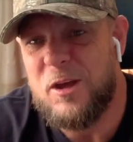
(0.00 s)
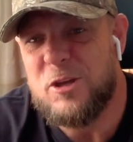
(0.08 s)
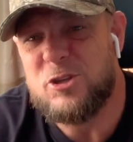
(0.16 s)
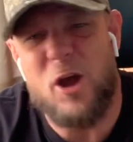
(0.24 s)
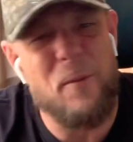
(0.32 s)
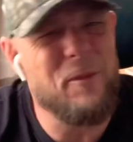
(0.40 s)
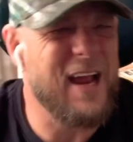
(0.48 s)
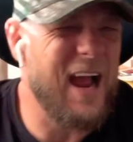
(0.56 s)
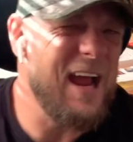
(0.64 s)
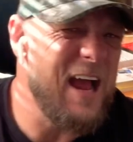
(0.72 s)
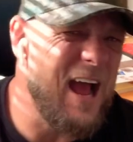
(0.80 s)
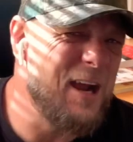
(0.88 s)
So I'm like,
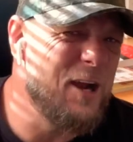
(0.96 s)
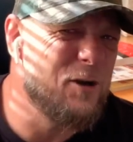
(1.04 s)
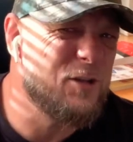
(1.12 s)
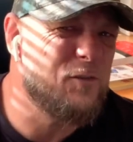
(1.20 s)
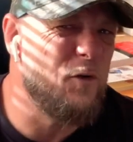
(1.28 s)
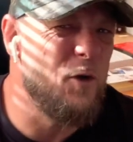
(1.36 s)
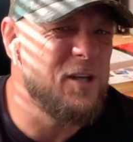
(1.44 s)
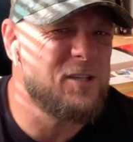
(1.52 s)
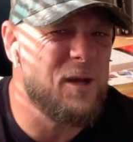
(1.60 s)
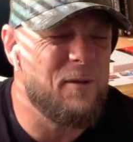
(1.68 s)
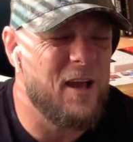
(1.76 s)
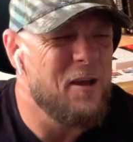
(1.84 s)
I hear his voice.
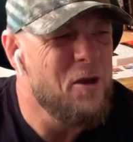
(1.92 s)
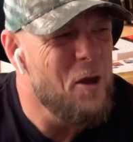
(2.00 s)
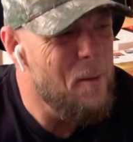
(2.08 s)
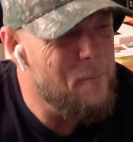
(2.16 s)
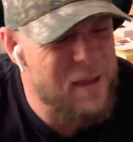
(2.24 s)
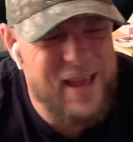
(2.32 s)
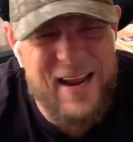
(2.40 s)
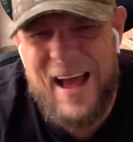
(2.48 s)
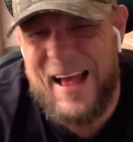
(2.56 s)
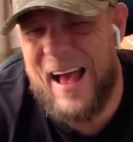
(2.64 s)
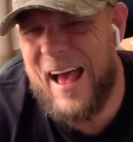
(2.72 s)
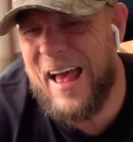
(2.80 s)
I'm like, man,
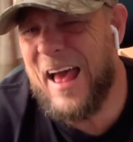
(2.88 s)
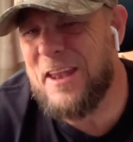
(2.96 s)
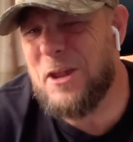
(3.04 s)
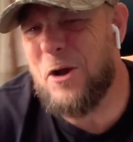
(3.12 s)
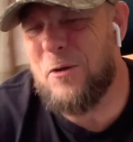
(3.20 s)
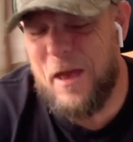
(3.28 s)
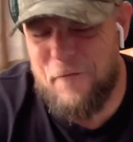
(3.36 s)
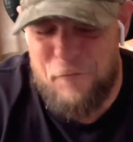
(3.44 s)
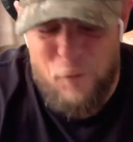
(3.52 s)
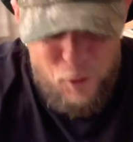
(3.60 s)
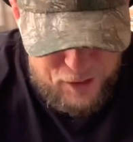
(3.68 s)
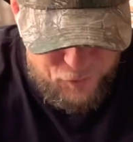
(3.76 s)
I know that
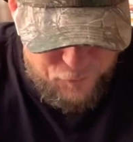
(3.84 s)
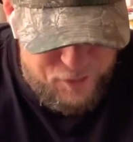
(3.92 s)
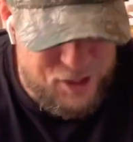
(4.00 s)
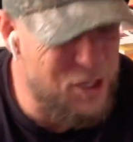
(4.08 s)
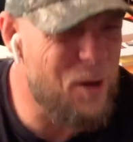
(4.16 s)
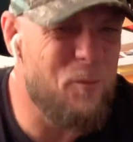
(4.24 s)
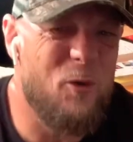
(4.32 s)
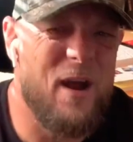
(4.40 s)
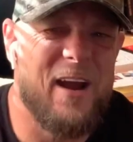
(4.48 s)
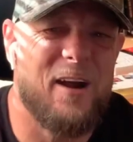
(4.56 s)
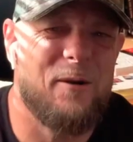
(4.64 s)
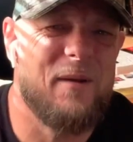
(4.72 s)
voice from
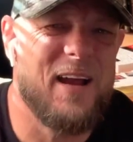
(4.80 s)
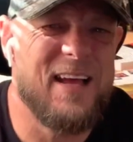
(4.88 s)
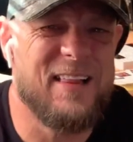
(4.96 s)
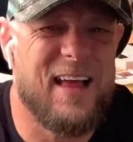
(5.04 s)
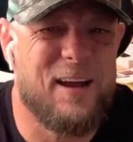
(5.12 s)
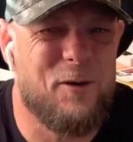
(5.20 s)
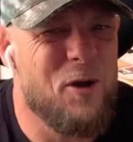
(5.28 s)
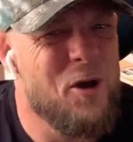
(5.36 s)
somewhere, man. Like,